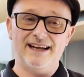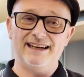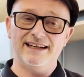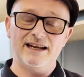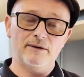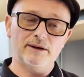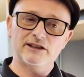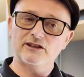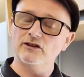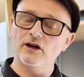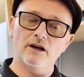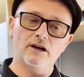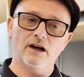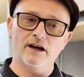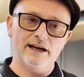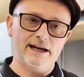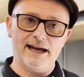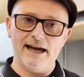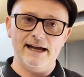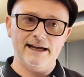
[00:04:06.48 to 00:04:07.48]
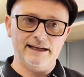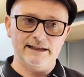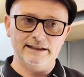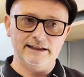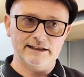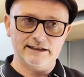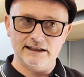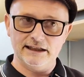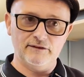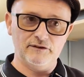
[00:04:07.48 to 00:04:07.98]
Now it's not like air
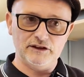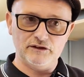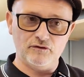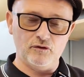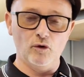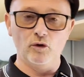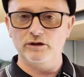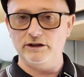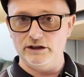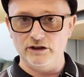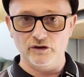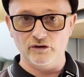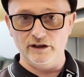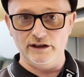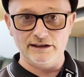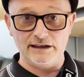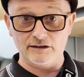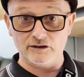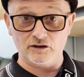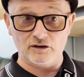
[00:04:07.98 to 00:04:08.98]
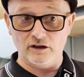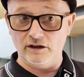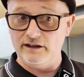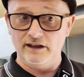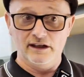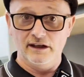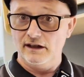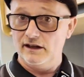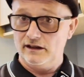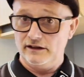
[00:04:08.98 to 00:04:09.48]
conditioning. If it's 40 degrees outside,
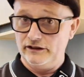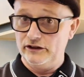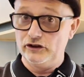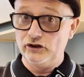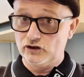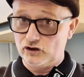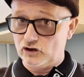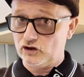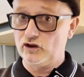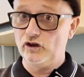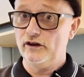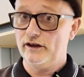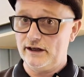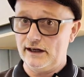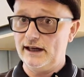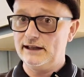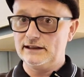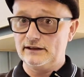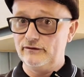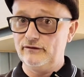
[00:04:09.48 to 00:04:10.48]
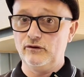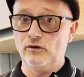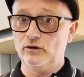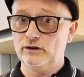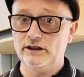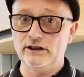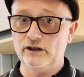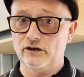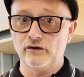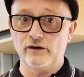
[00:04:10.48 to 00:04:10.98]
you're just circulating 40
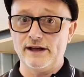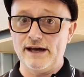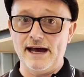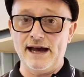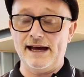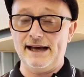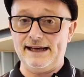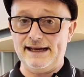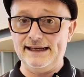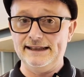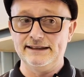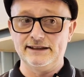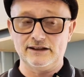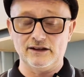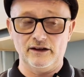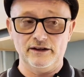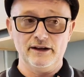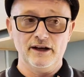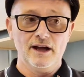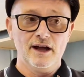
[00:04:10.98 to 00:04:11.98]
degree air inside.